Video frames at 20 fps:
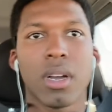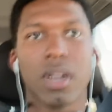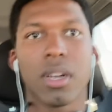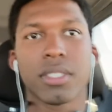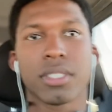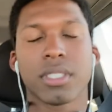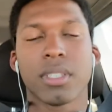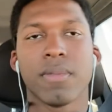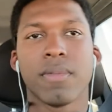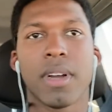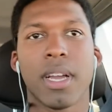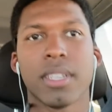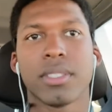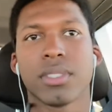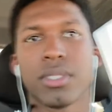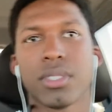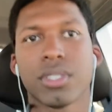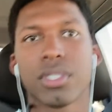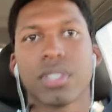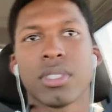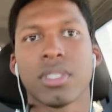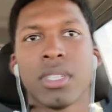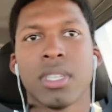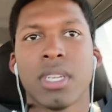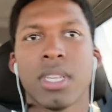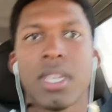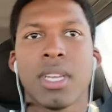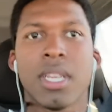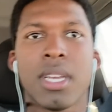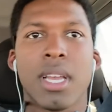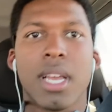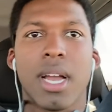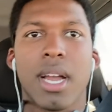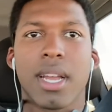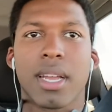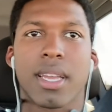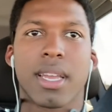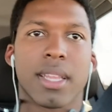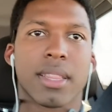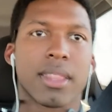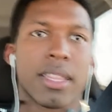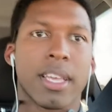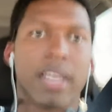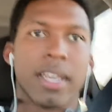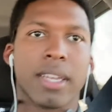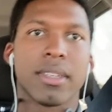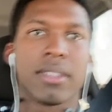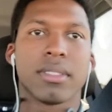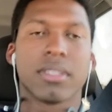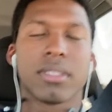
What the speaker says: sun visors, I got that.